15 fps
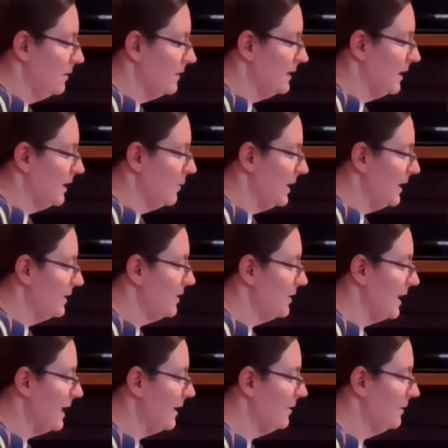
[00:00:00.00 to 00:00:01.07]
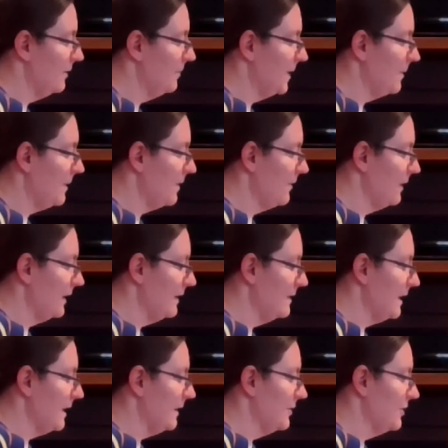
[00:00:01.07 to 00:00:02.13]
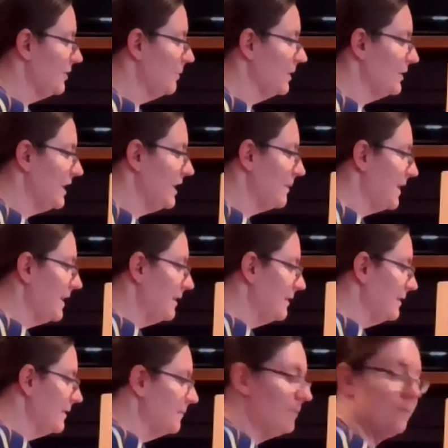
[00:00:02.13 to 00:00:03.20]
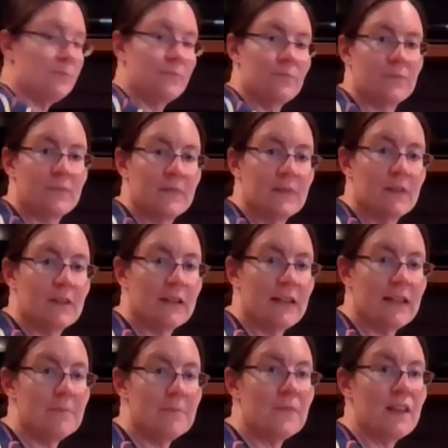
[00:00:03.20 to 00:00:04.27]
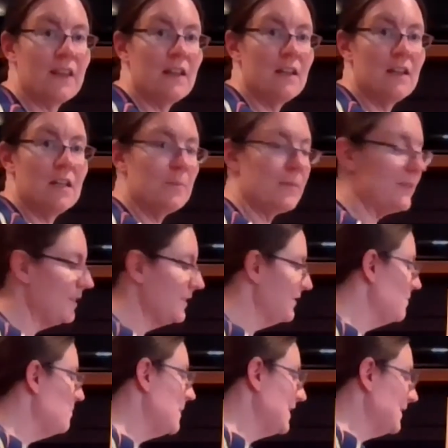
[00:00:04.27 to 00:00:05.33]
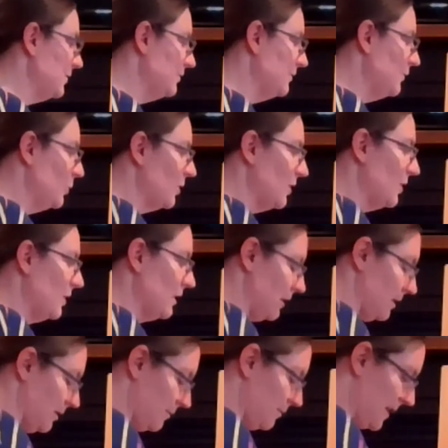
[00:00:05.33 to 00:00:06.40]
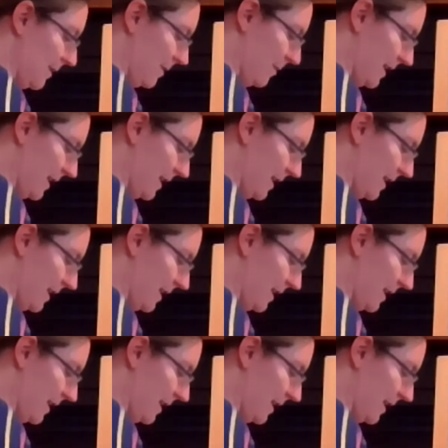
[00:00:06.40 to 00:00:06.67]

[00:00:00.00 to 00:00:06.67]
not quite a triangle. I'm not really exactly sure what shape that is. Okay, but there's the muzzle for our baby